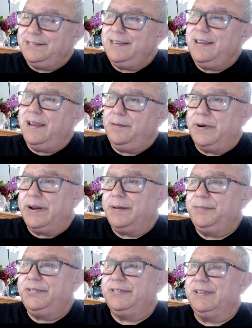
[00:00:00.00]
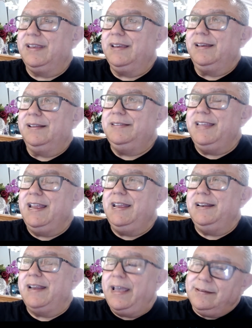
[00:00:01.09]
Abrams, the
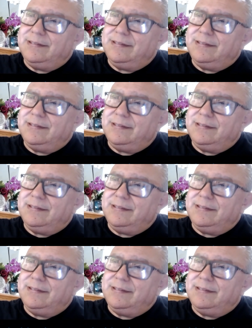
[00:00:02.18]
nice